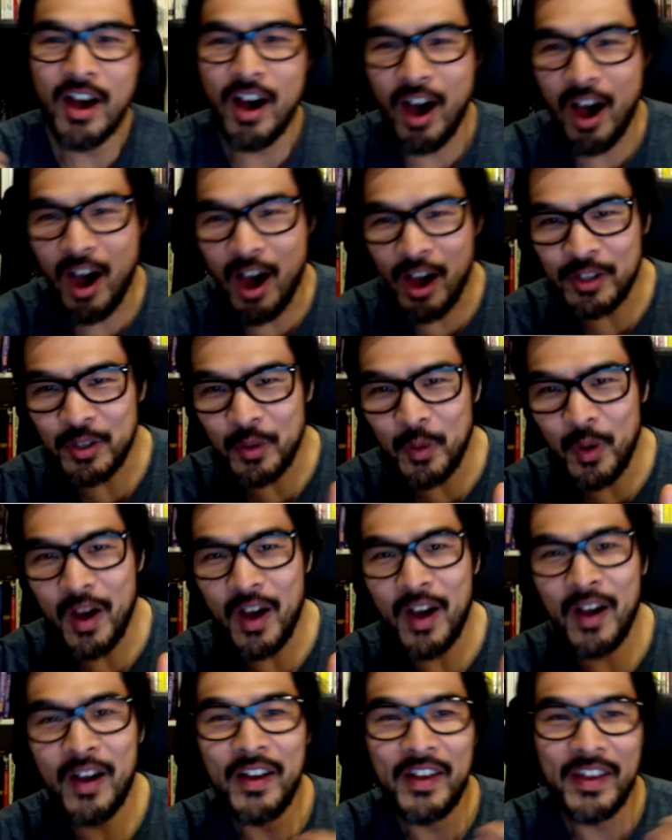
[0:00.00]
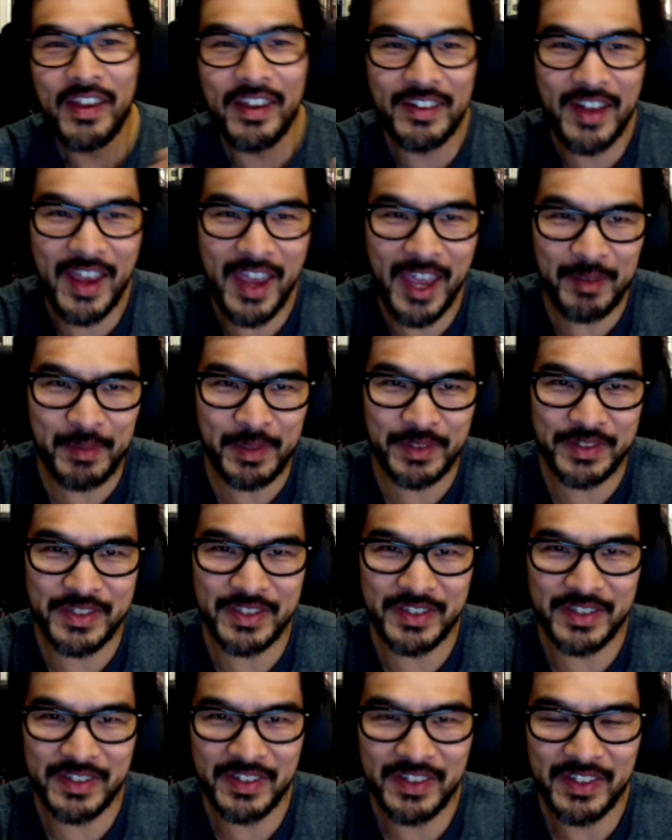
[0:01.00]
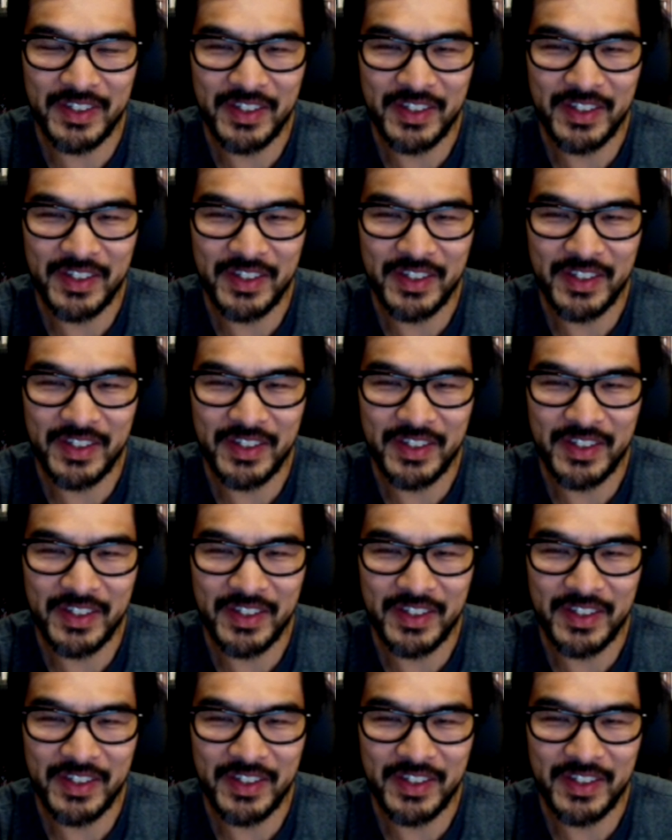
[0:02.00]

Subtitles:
Ottawa, and Hamilton.